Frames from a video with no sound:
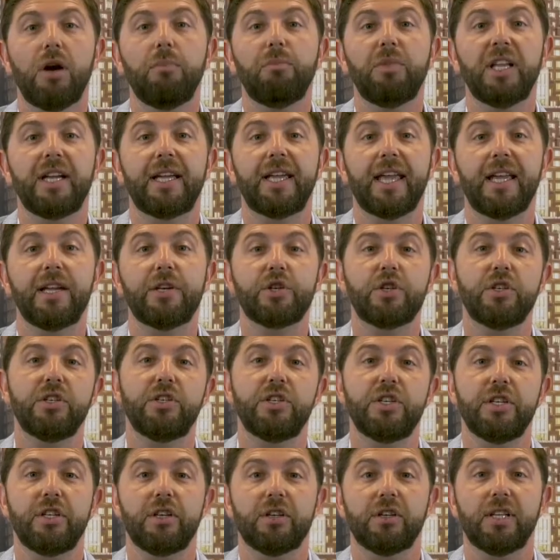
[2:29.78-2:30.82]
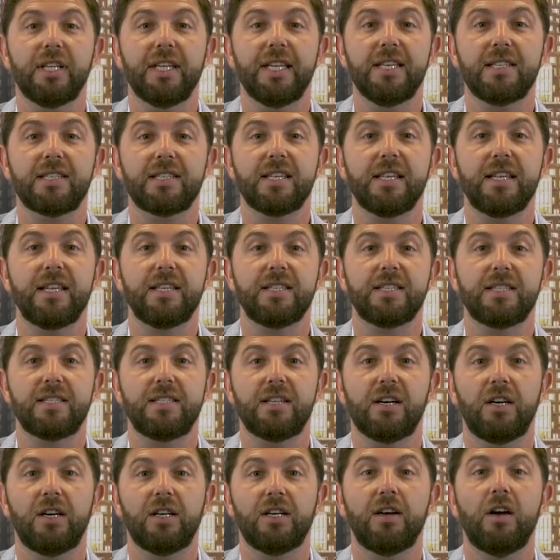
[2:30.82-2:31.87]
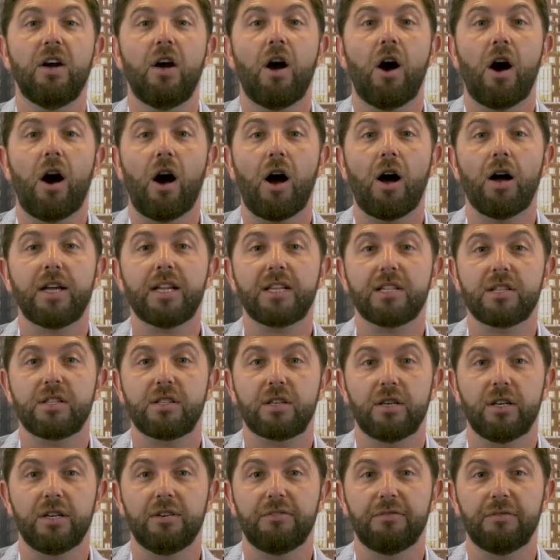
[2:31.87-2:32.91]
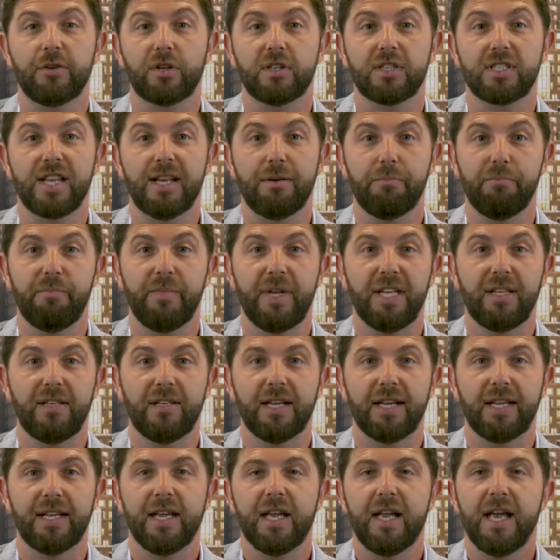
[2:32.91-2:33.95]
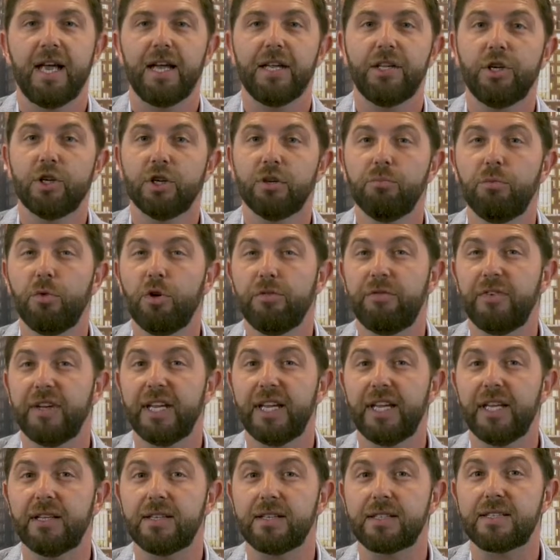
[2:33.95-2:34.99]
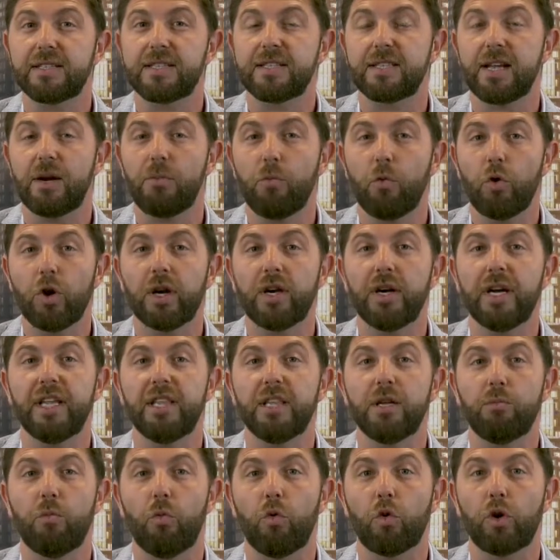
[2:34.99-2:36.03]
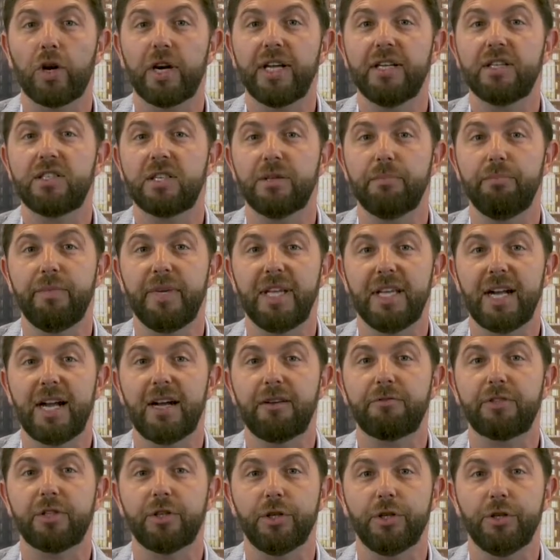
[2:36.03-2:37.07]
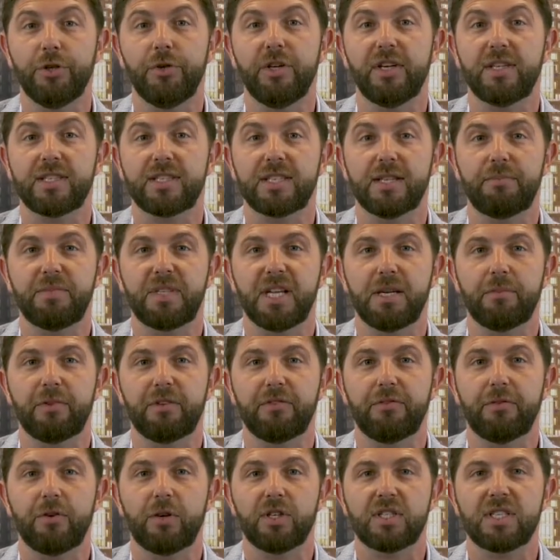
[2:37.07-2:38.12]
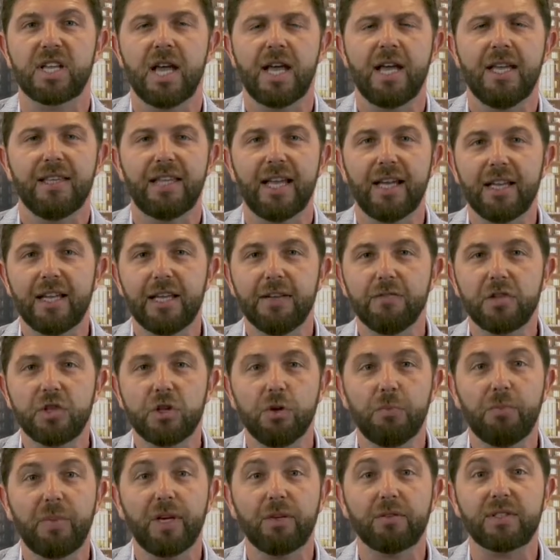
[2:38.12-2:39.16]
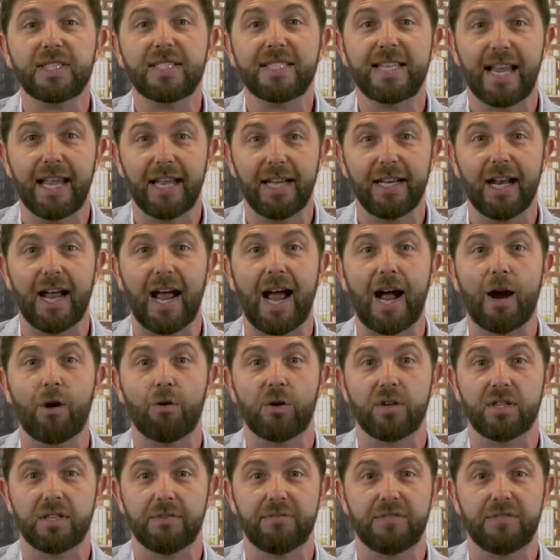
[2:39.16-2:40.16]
obligation to your lease is done August 31st at midnight, and you're moving in somewhere in the morning to mid-afternoon on September 1st. That gives you about 10 hours